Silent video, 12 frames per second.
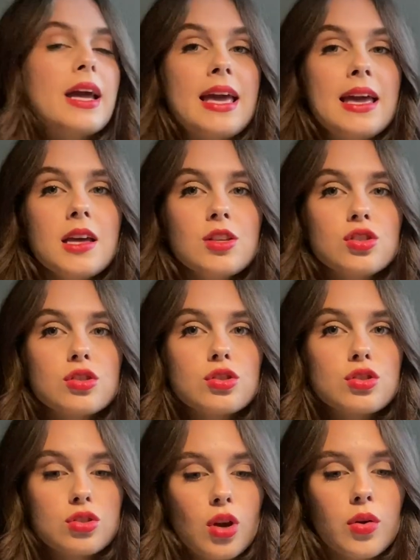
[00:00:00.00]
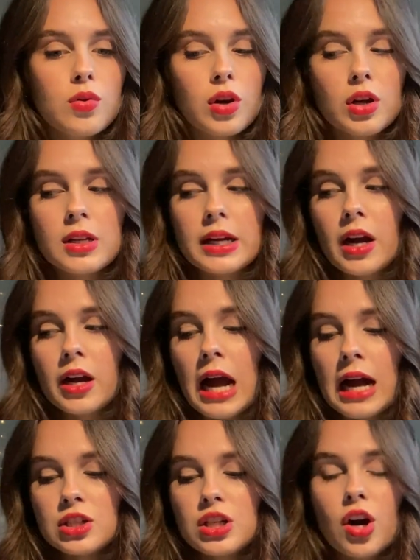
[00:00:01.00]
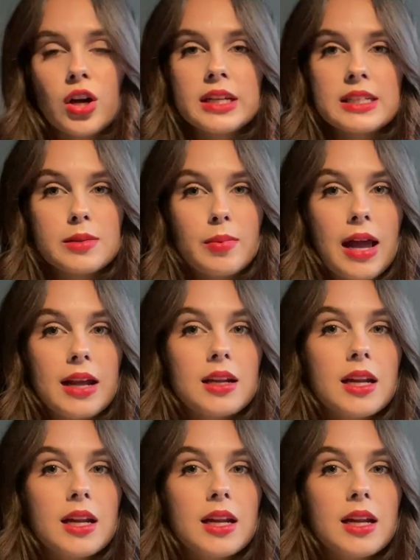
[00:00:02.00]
It is so good. Like, I actually can't explain.